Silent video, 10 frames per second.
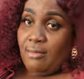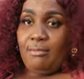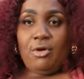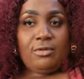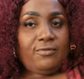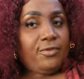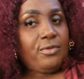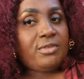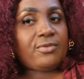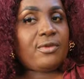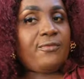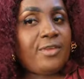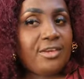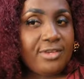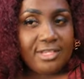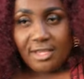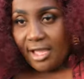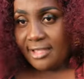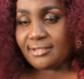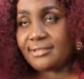Mountain View is very
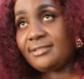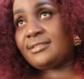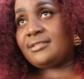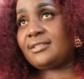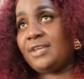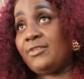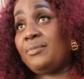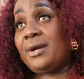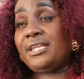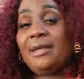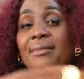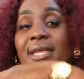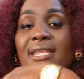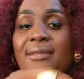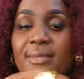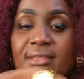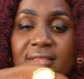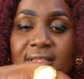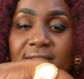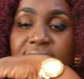nice. Everybody are my name
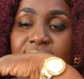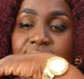business.